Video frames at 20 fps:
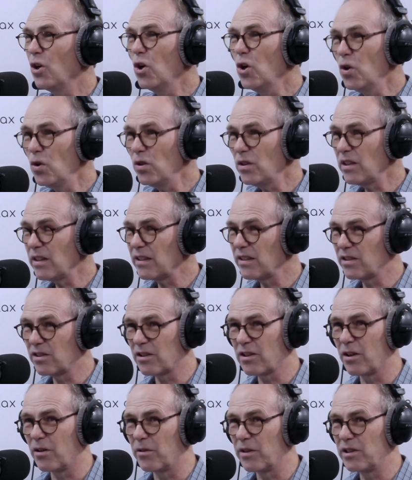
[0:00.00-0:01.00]
who things are
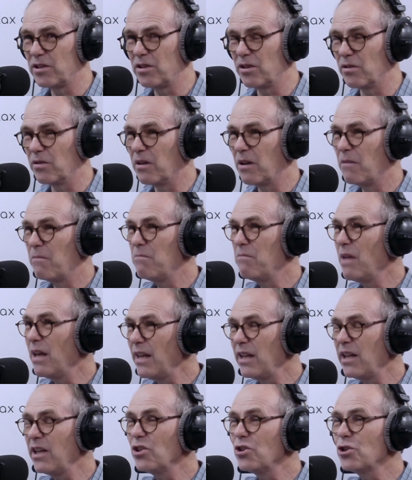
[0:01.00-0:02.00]
going to,
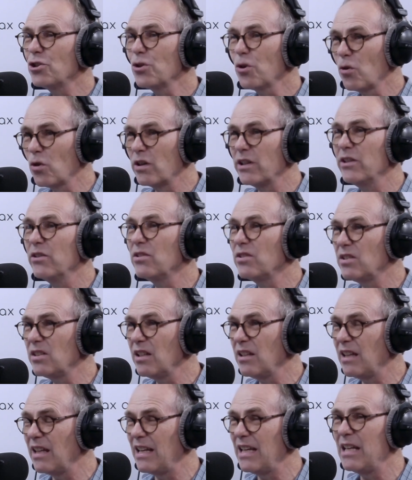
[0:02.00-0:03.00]
making sure you
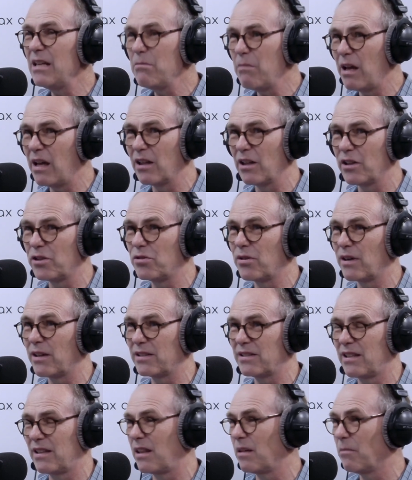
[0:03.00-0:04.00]
see the email
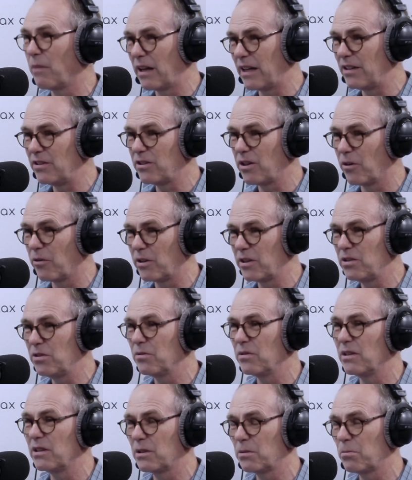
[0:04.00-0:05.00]
address the money's going
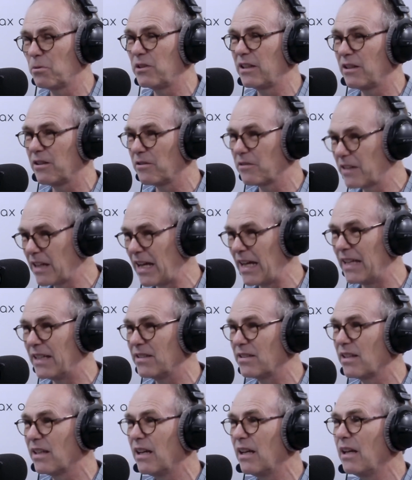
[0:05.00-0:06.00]
to in this particular
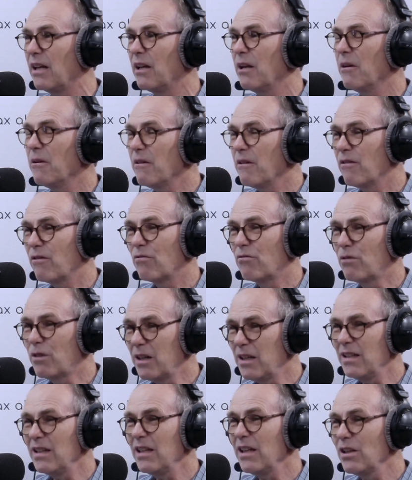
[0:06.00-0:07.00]
case.
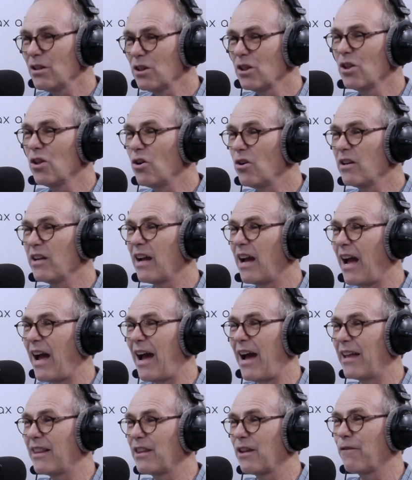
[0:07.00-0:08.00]
Really look
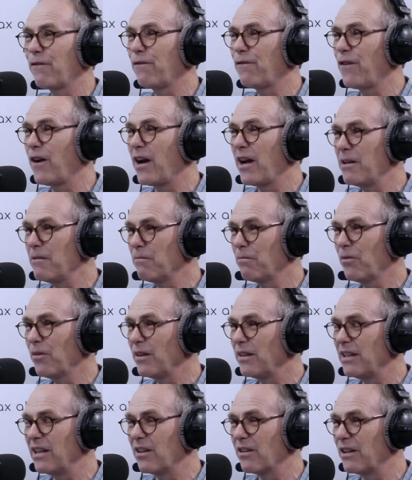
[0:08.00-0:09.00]
at the fine
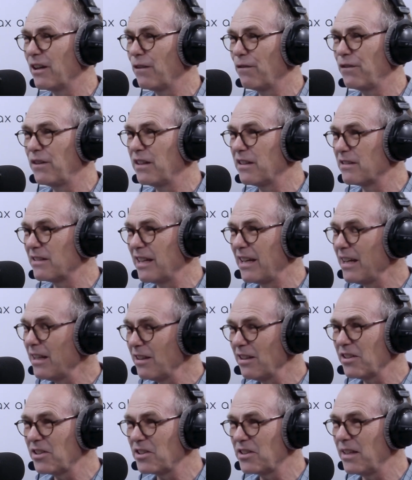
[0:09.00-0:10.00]
print. You know, if the
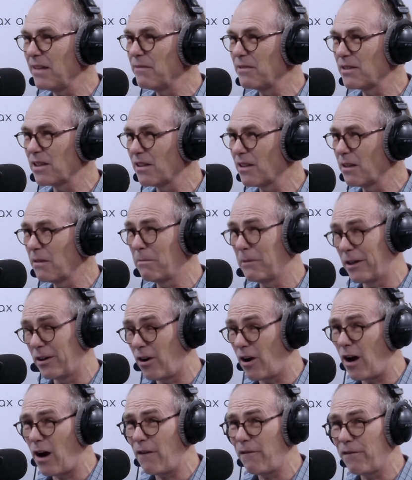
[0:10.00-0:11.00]
English seems a little bit
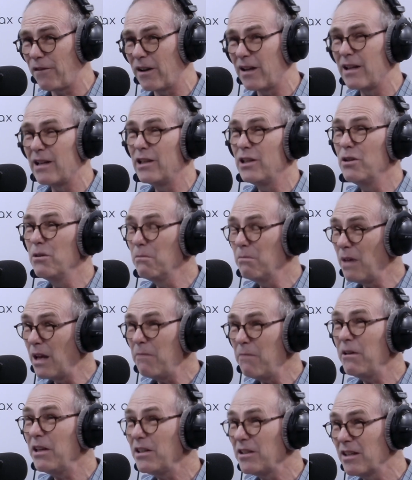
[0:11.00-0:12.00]
off, you
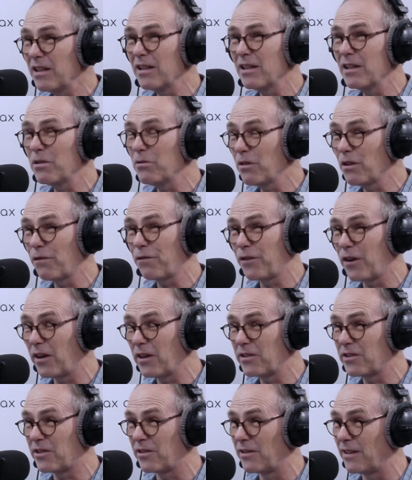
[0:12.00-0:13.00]
may be dealing with a
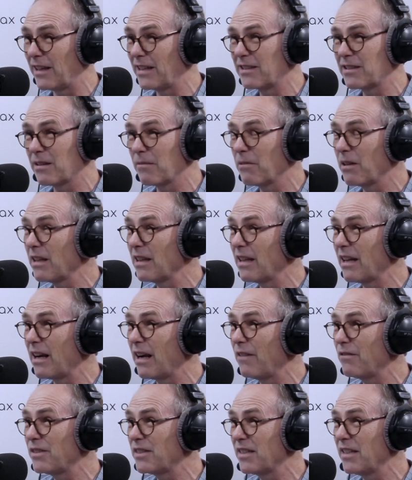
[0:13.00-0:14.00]
fraudster. That's something that
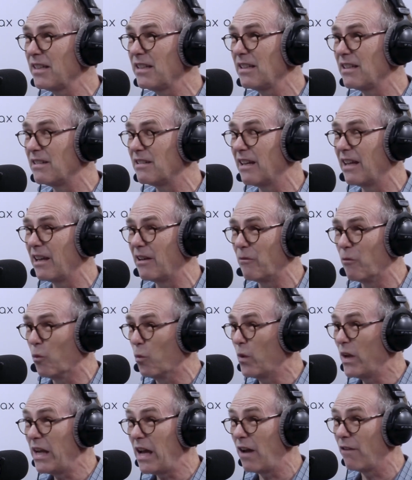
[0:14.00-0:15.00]
I've seen and
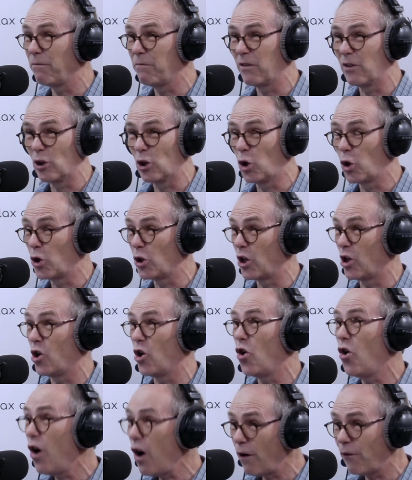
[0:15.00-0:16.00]
we have learned an
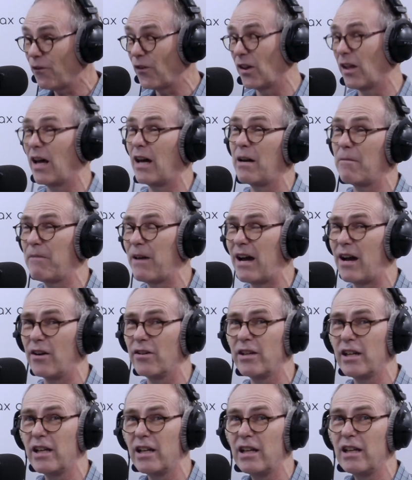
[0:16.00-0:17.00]
awful lot
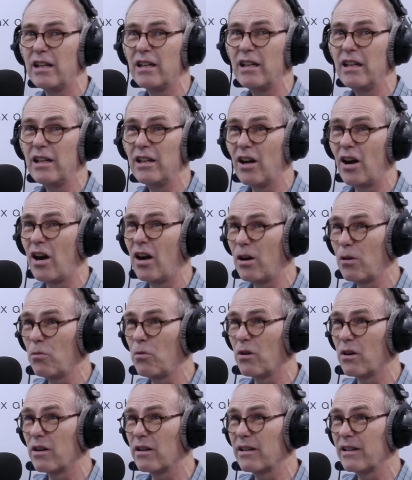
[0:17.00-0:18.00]
about in our
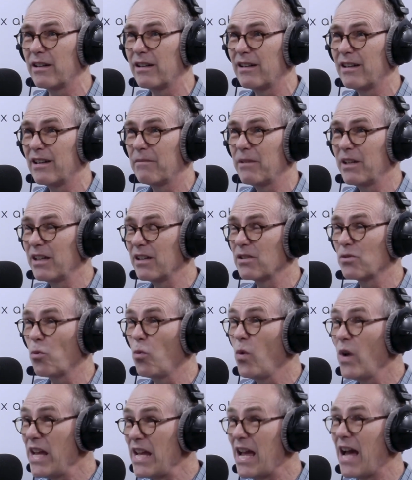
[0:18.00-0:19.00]
work because
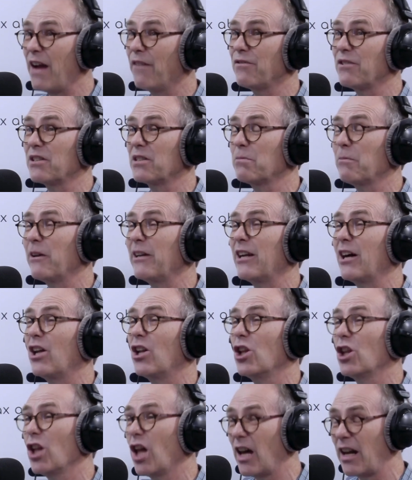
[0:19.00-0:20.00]
we have to spend a
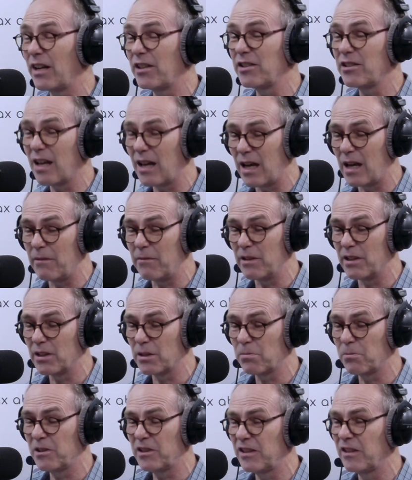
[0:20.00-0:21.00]
lot of time in
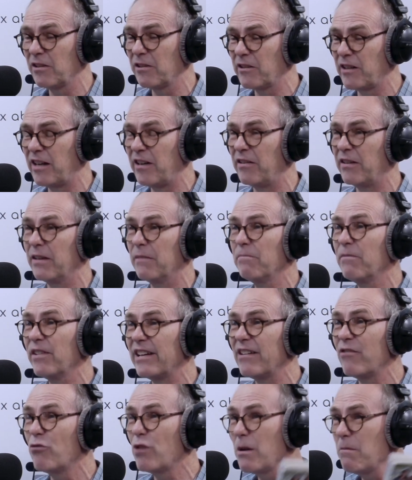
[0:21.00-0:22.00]
this particular area.
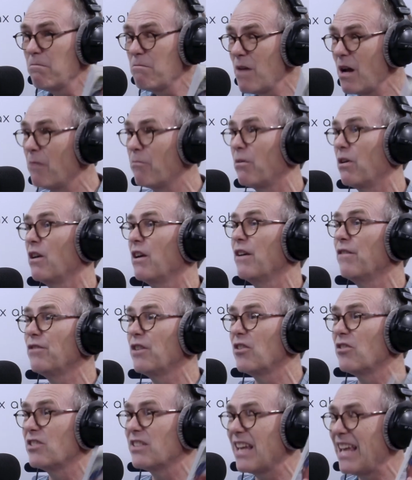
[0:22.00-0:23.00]
But remember, if
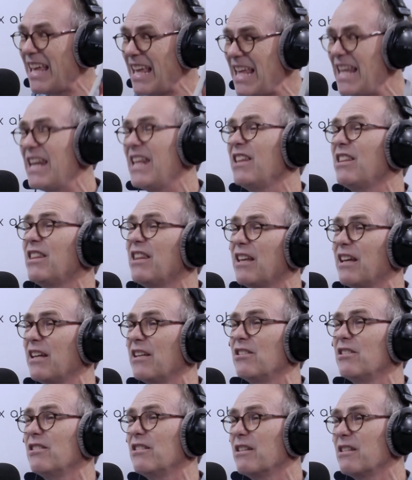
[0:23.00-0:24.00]
there's
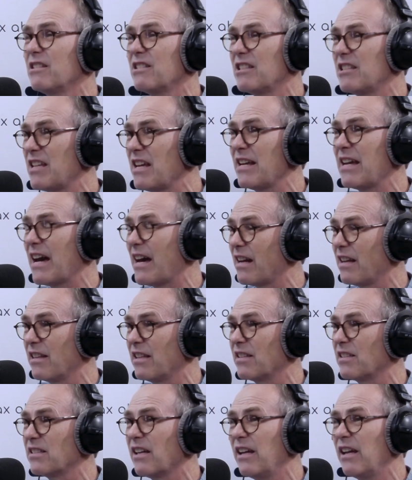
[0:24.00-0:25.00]
anything to take out of
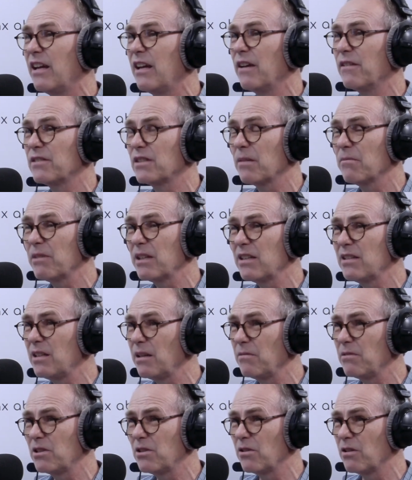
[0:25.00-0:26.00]
this, if something
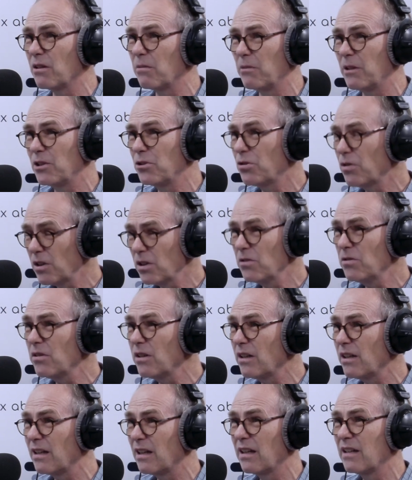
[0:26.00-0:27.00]
seems too good to be true,